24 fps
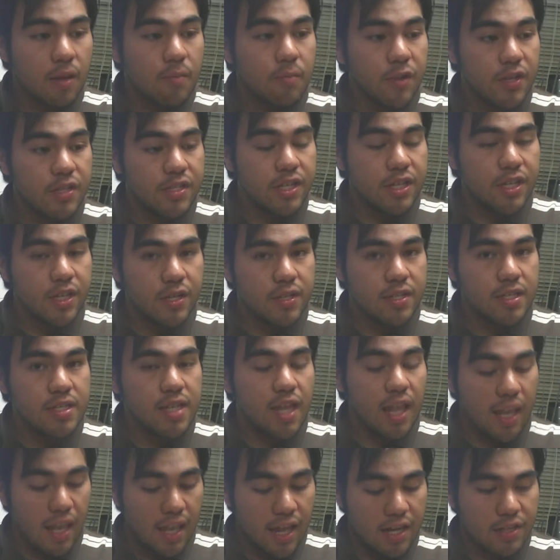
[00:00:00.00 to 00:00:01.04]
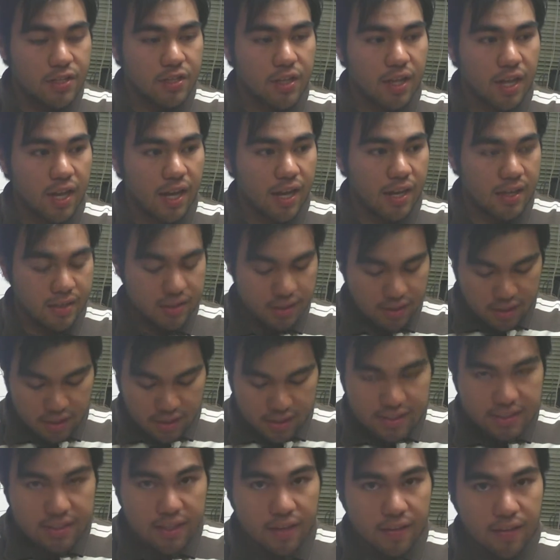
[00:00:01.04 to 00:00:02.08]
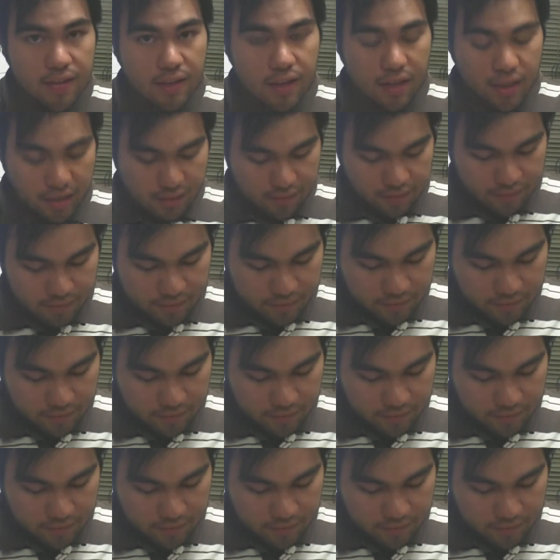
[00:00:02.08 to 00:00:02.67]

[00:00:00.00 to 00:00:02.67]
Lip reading: music uses ledger lines to extend the clef.